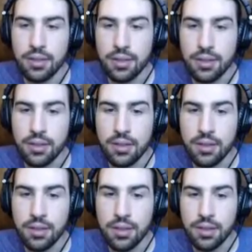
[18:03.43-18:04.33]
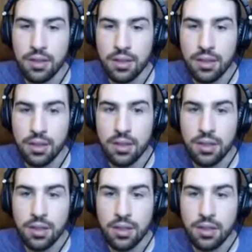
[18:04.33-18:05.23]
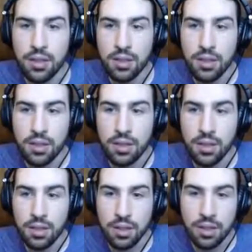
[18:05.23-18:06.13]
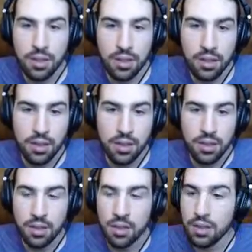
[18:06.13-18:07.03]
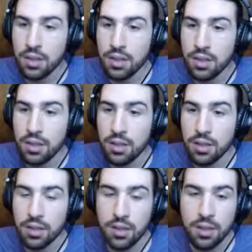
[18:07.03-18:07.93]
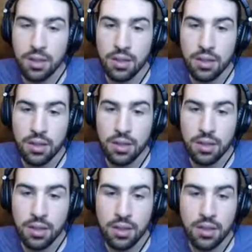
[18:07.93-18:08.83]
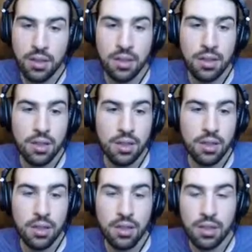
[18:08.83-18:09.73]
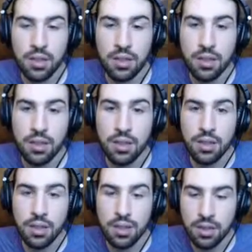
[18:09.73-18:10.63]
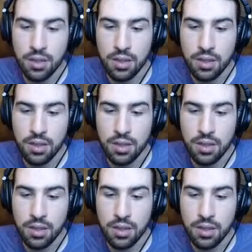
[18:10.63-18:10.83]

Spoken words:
(silence)